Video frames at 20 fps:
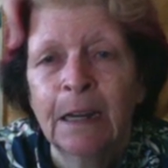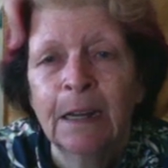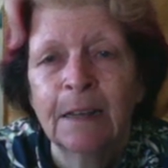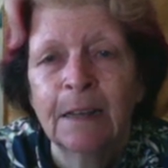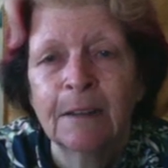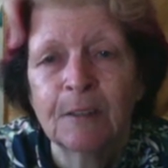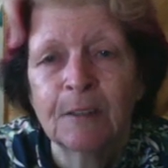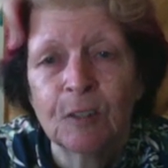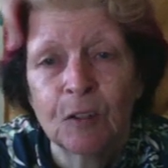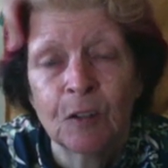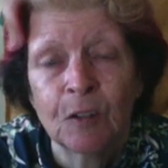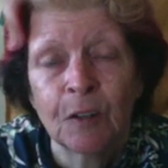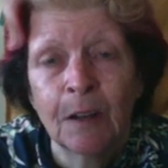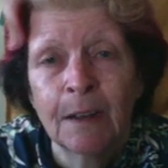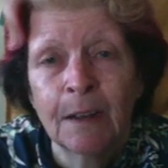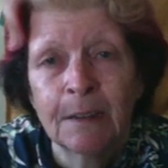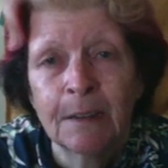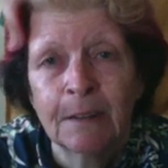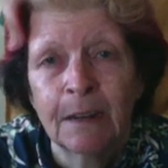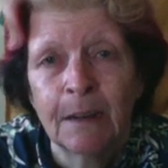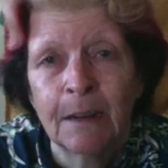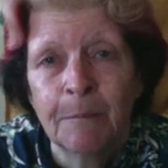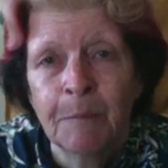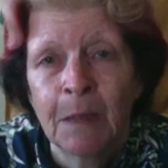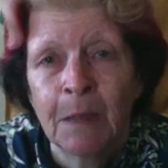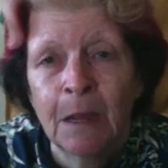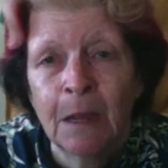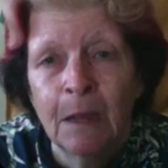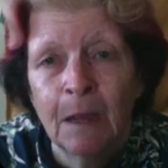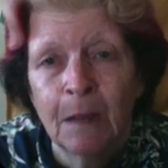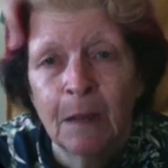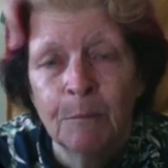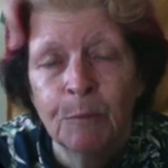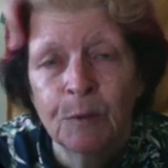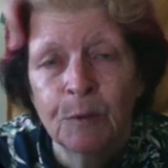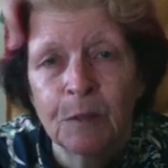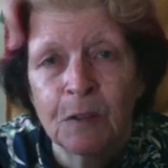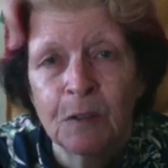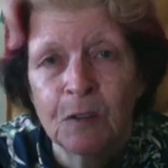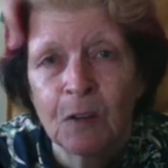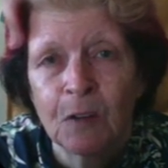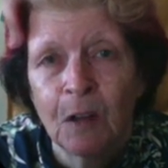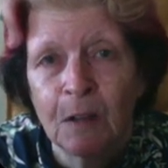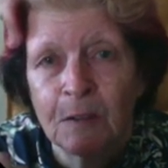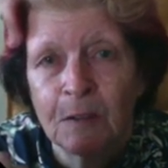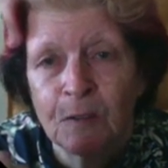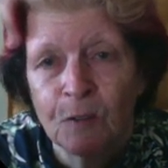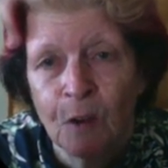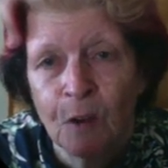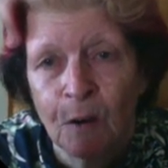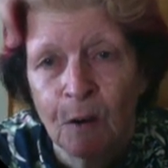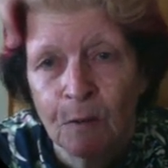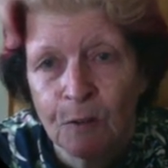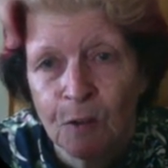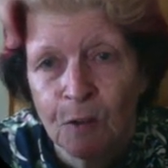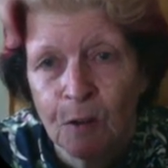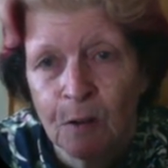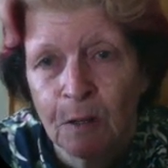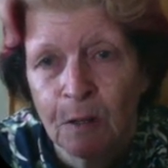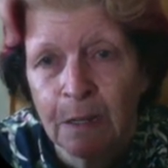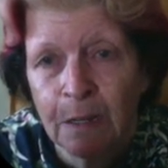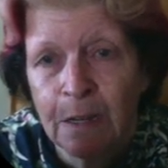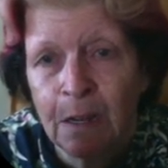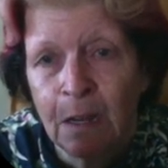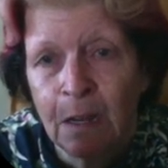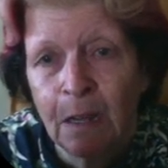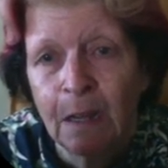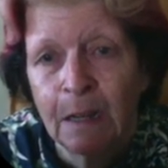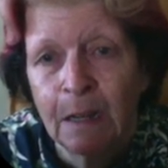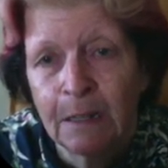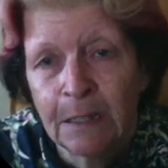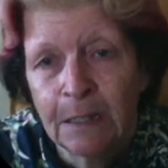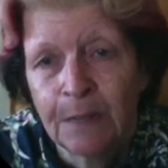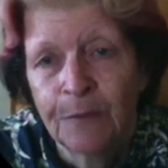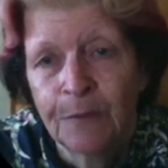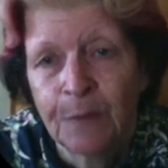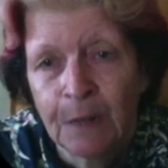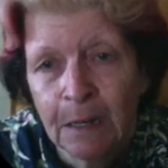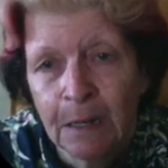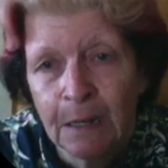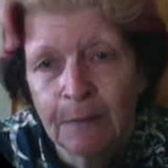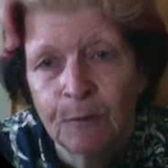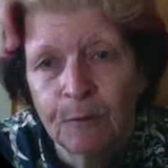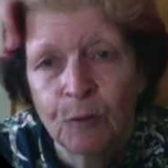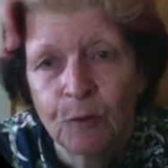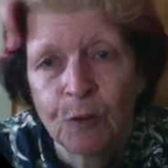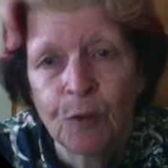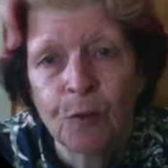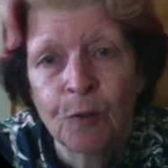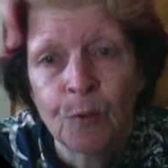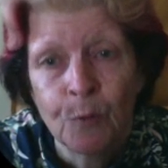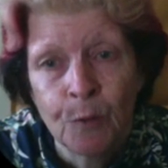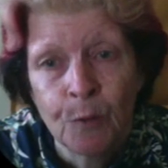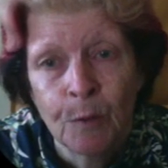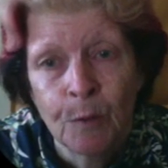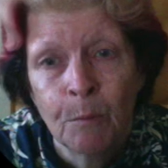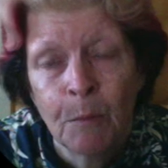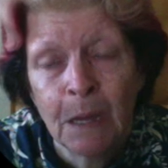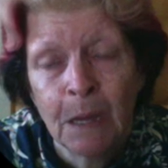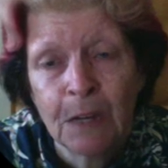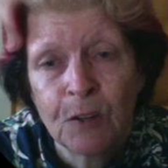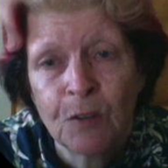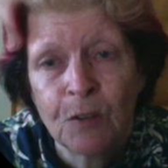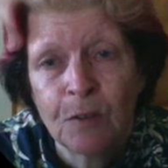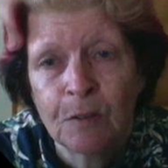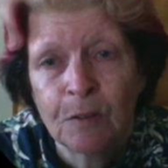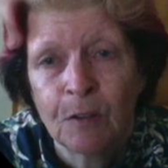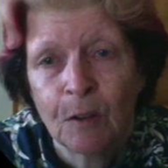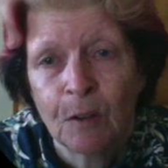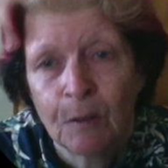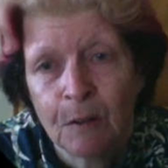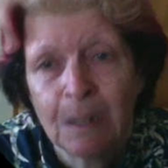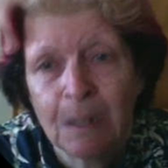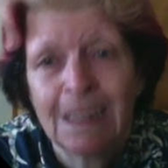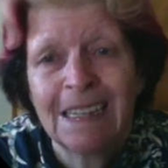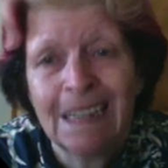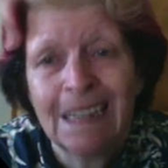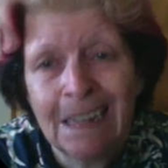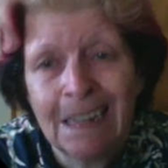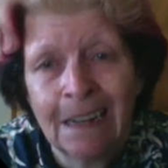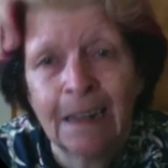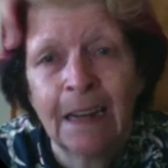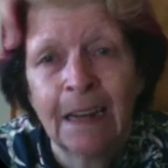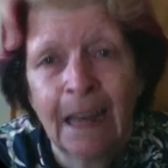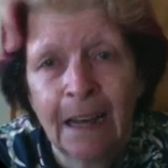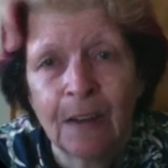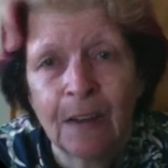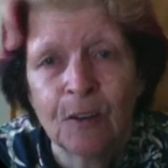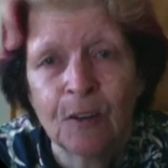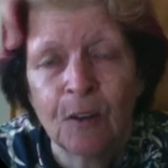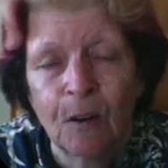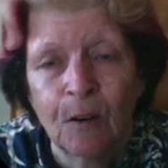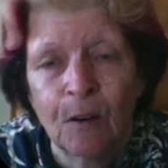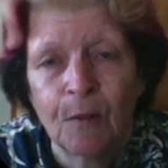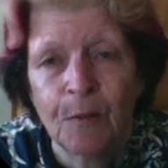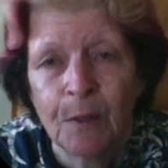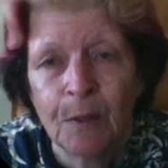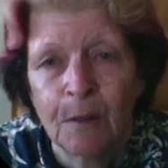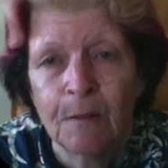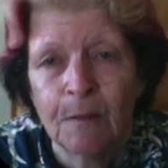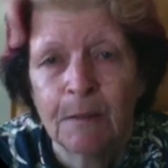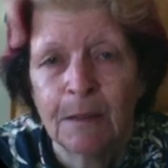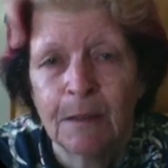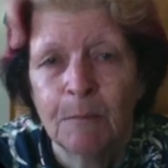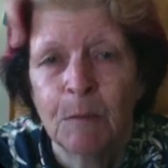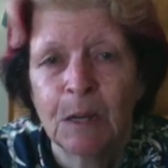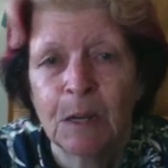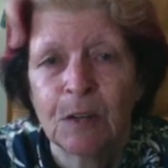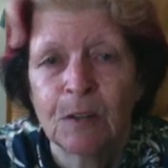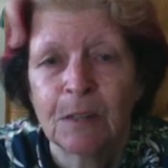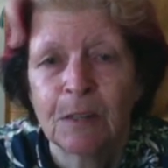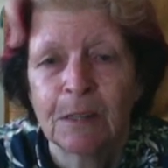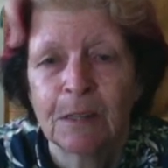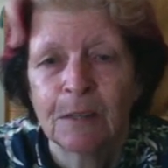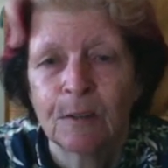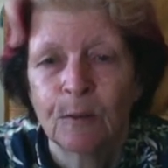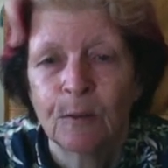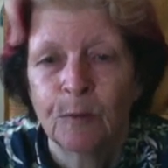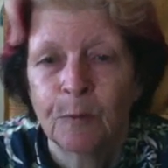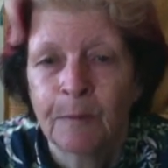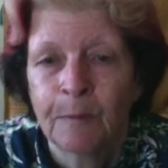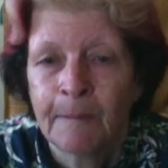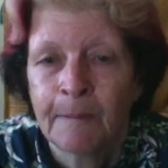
is to slice it up and put the slices horizontally at different levels through the mesh so that it's in and out of the mesh itself.